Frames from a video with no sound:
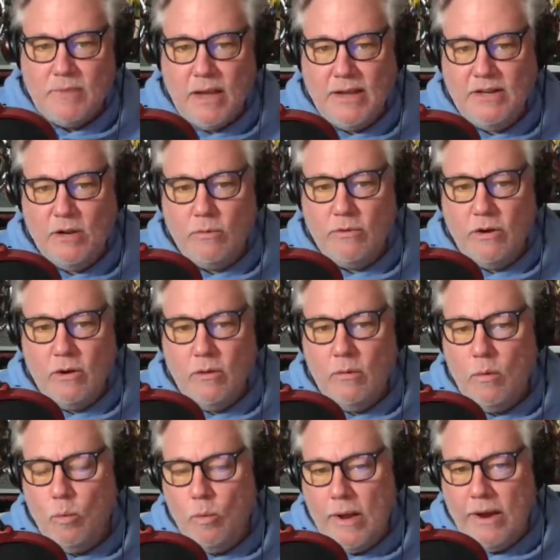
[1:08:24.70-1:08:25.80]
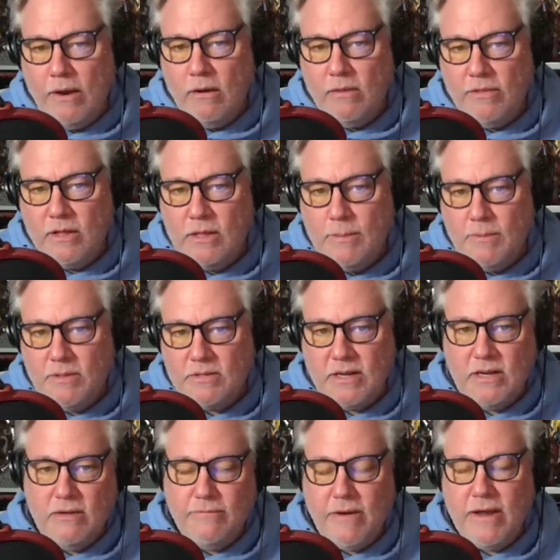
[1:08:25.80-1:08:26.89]
I don't know where the clip is. I
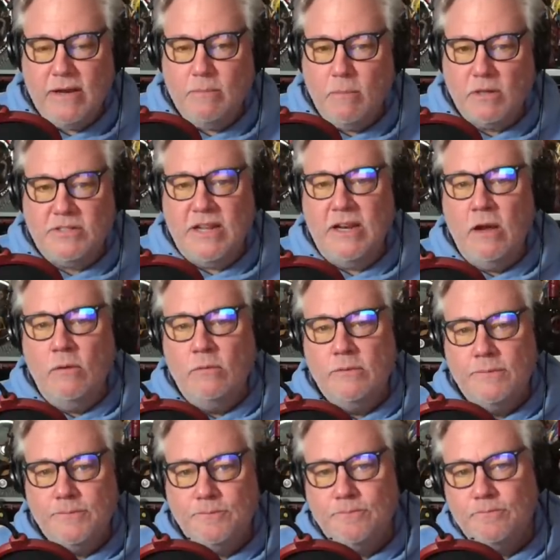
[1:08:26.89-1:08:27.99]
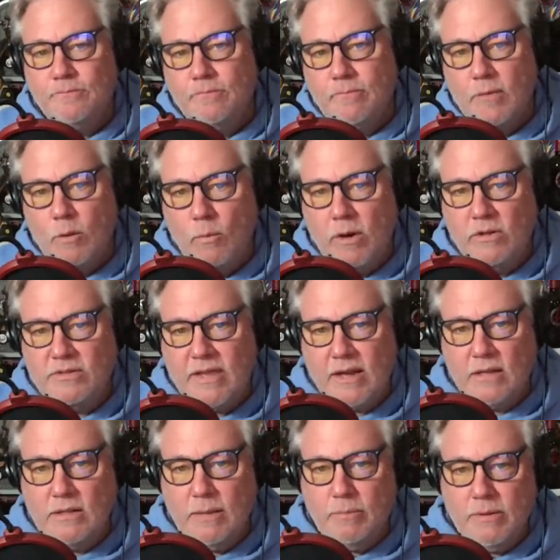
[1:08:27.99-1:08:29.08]
need to find it. Martino, where is that
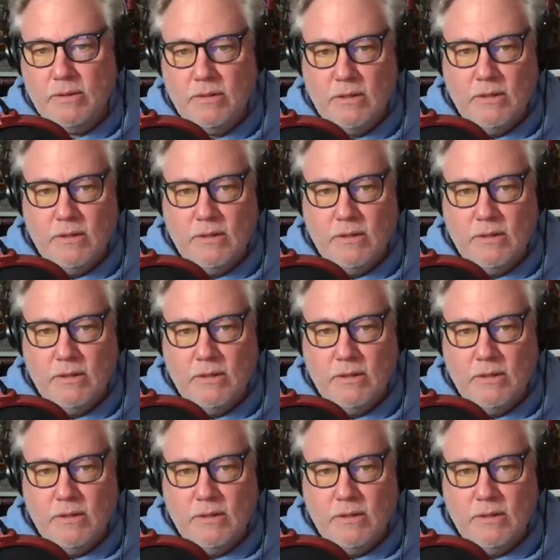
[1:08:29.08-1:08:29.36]
clip?